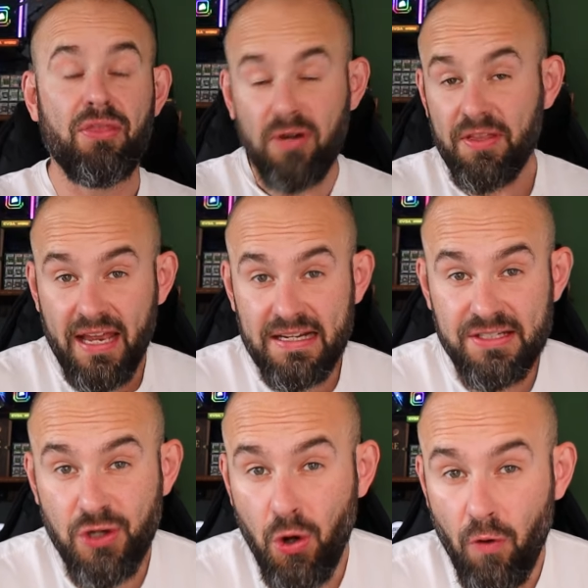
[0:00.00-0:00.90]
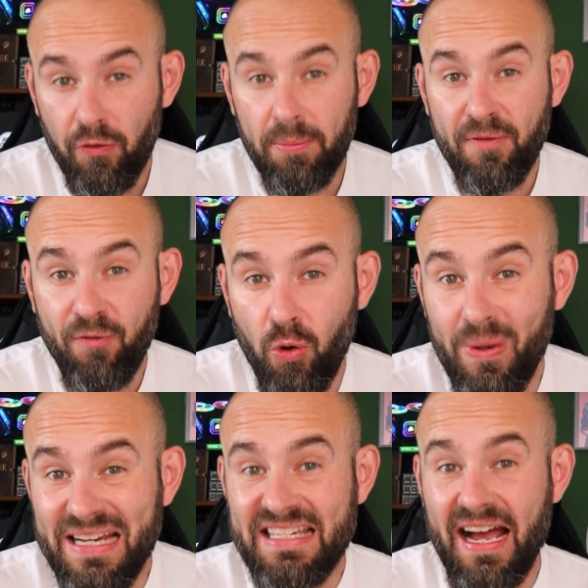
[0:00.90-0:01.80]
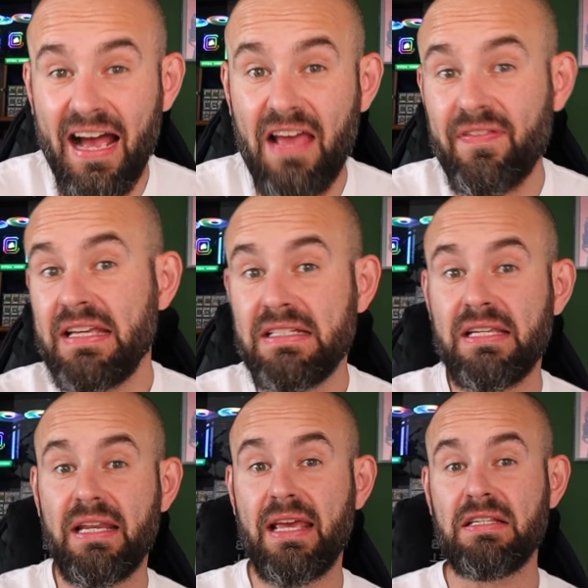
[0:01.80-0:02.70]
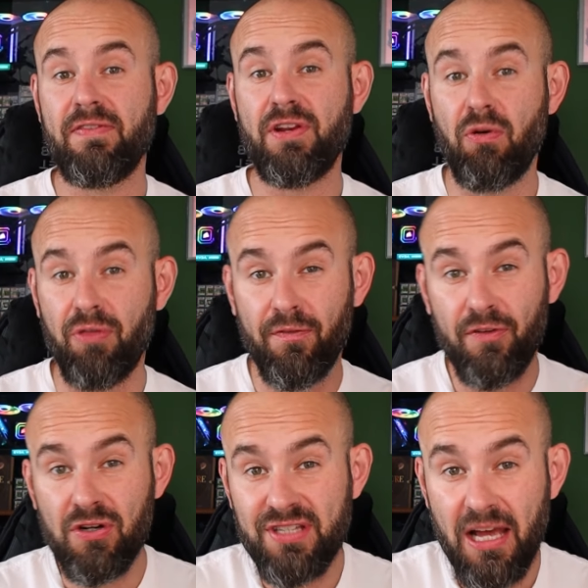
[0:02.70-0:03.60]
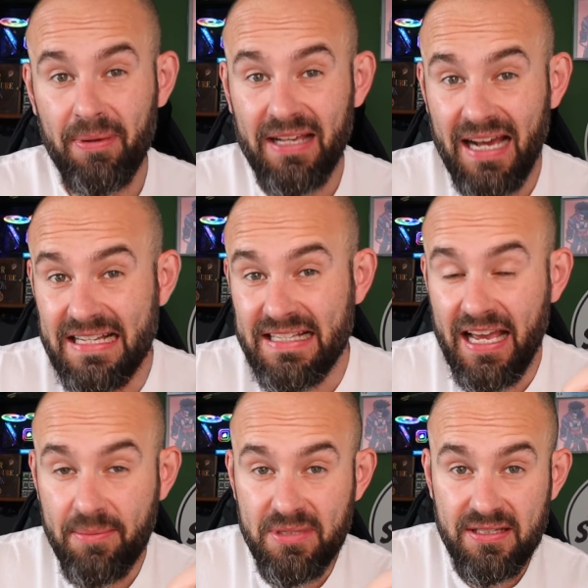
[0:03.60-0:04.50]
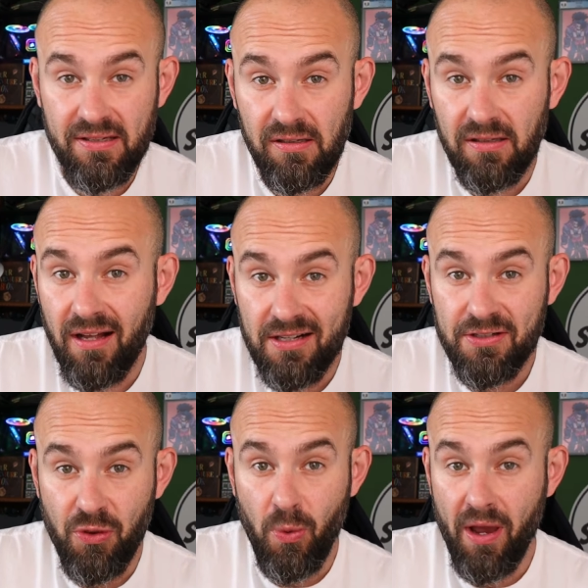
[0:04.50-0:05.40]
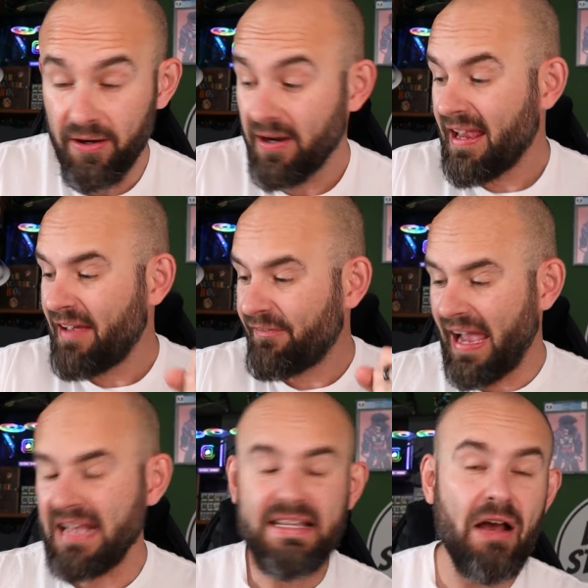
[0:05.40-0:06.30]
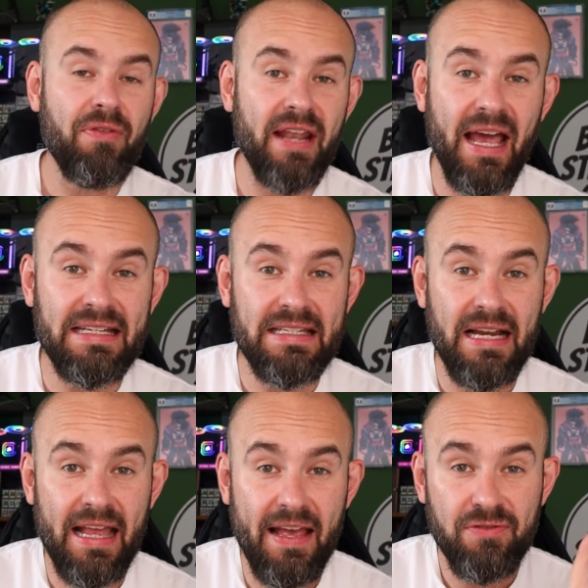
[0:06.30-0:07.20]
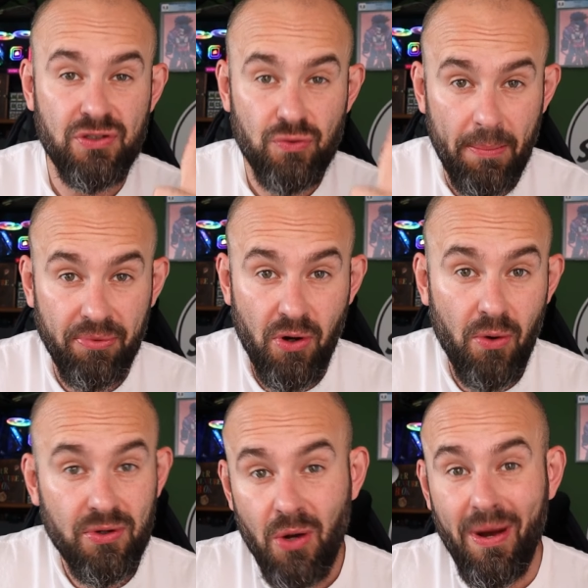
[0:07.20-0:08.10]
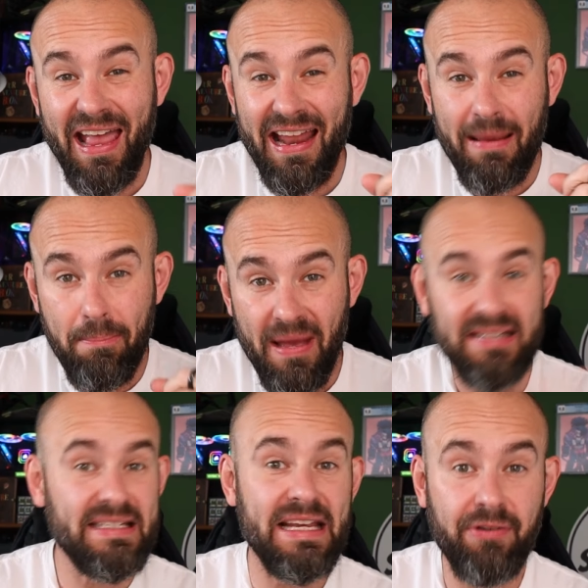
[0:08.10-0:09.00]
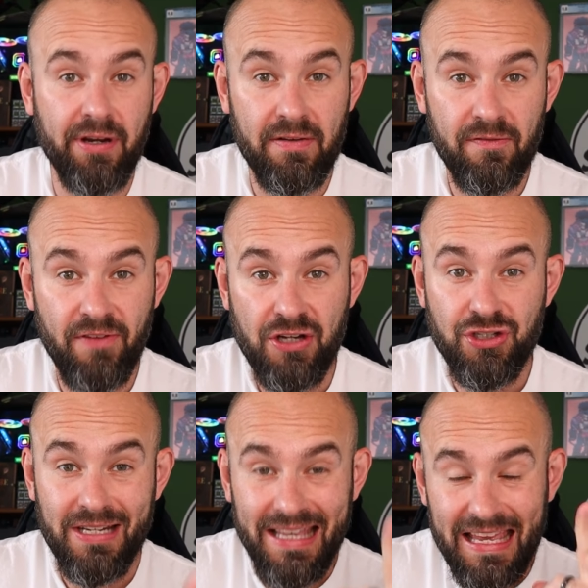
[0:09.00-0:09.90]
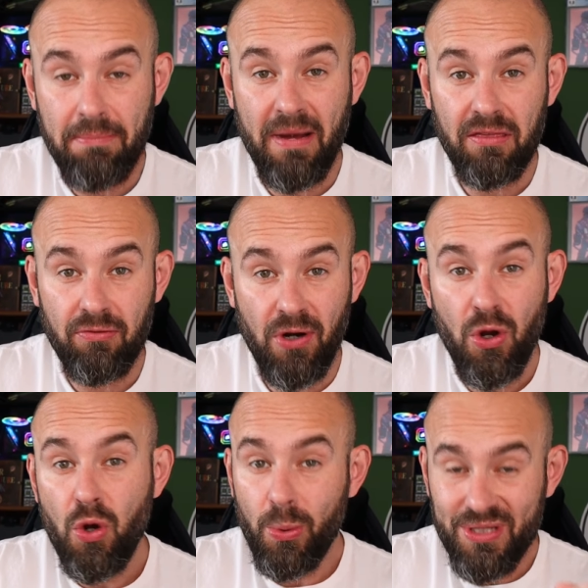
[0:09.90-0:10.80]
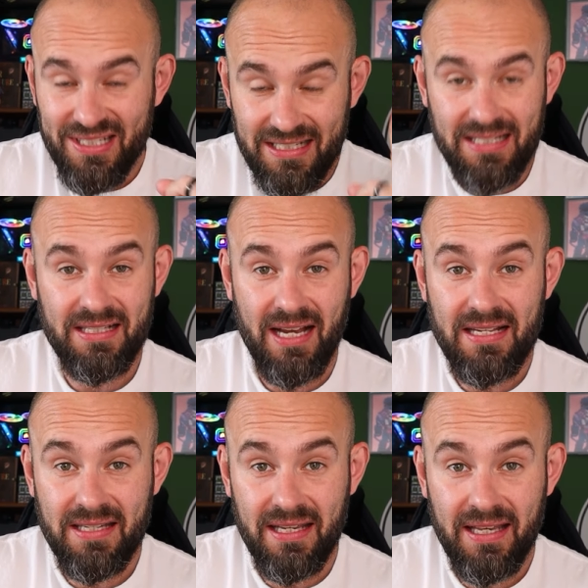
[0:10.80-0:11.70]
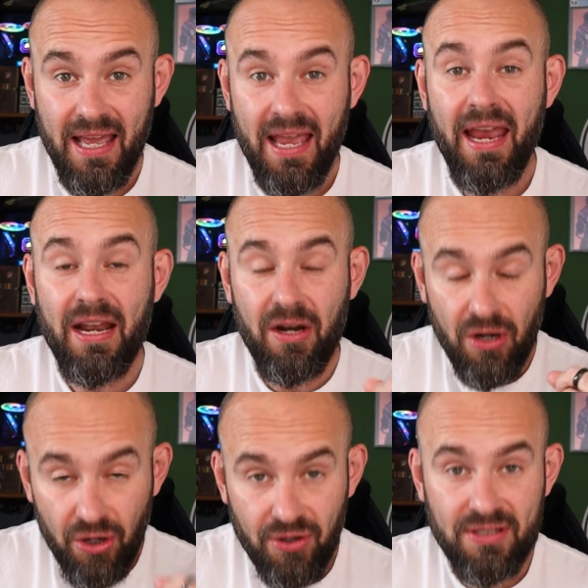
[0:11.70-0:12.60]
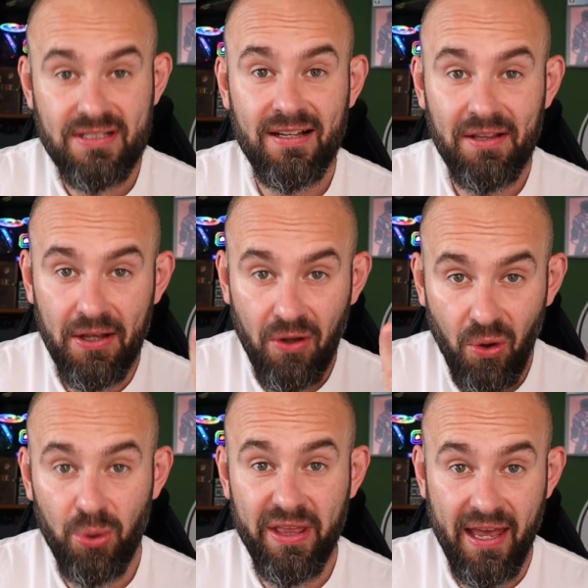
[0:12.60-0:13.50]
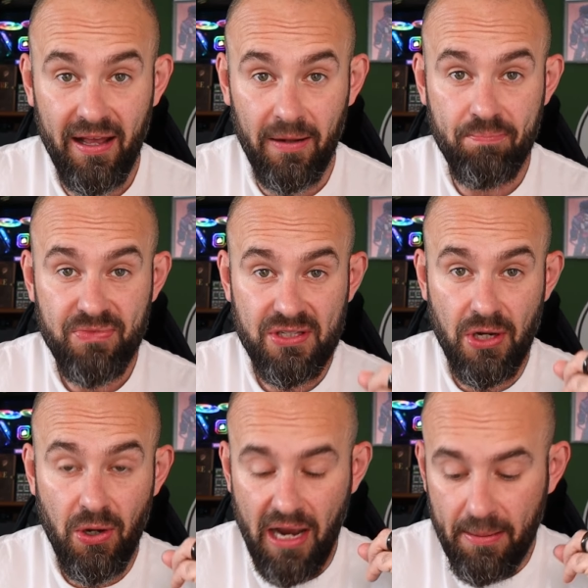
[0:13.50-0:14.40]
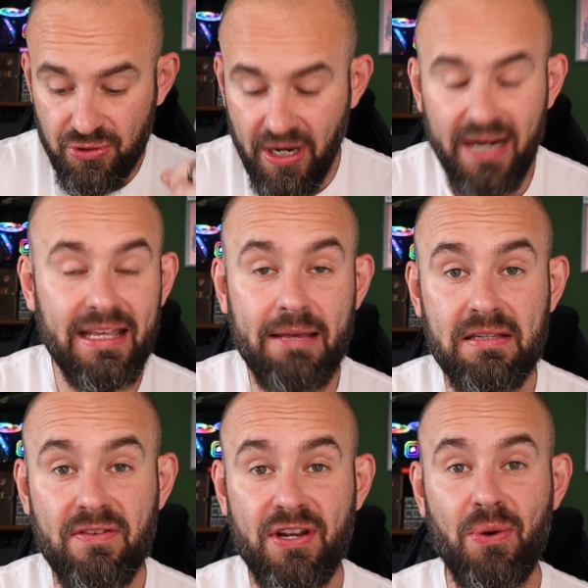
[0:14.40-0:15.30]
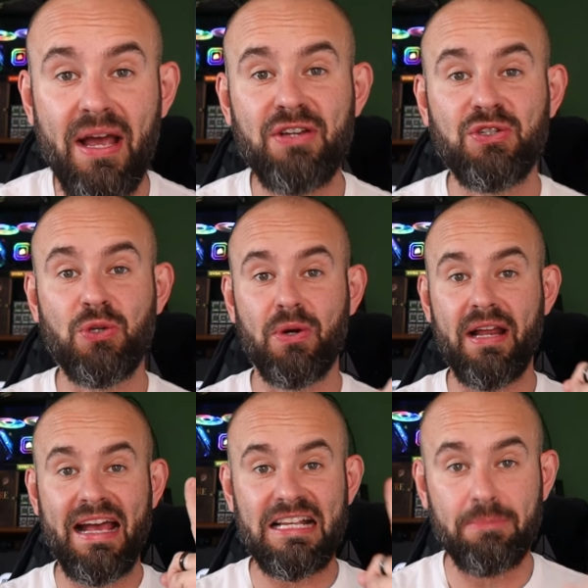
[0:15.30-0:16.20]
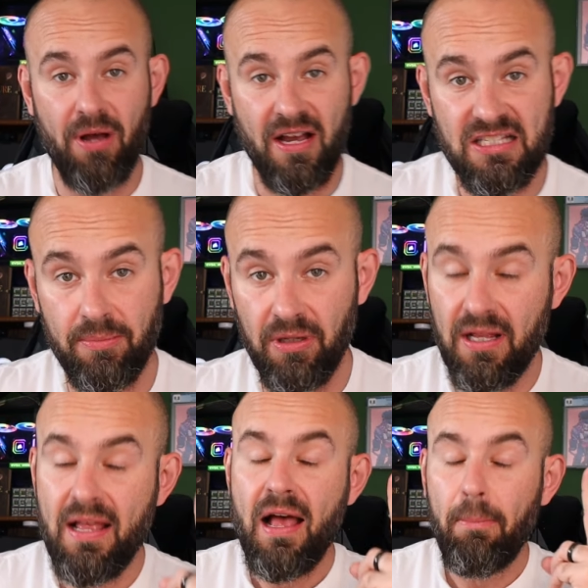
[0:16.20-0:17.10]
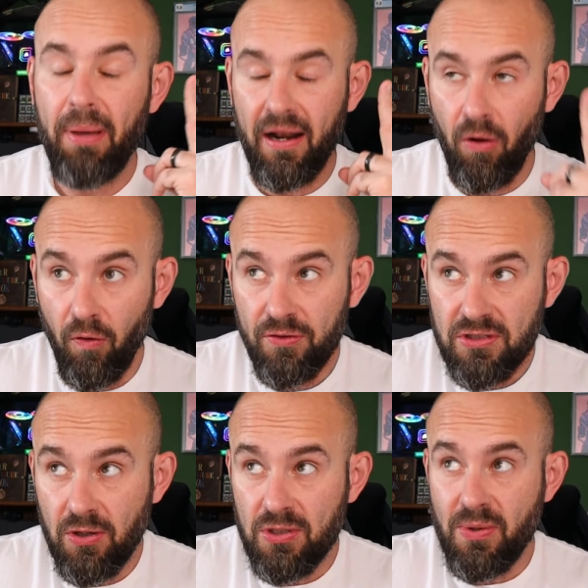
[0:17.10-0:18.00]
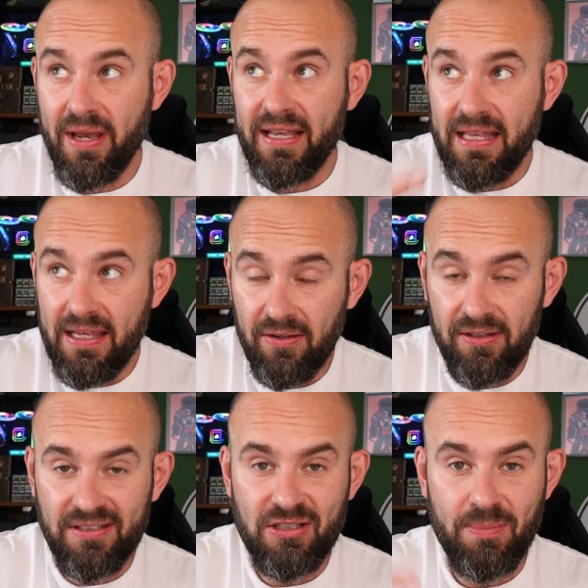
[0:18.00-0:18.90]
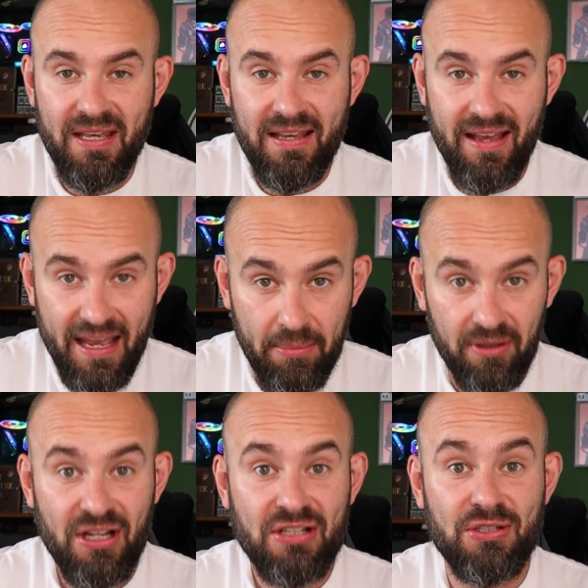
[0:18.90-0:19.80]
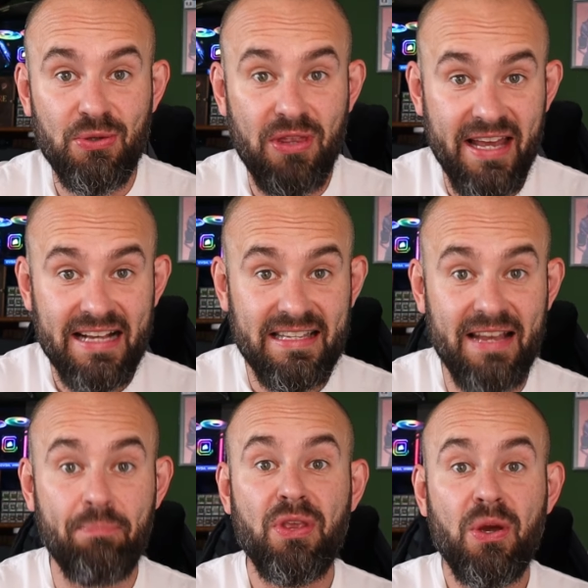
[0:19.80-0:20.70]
Three things to go over before we dive in today's video. The first up, guys, I am still under the weather. Finds out that I did not have strep throat. No, I had a bacteria infection in my throat, which is disgusting and it hurts like holy hell. So I'm trying to keep this video as short as possible, but also so I can heal to be able to do the next thing,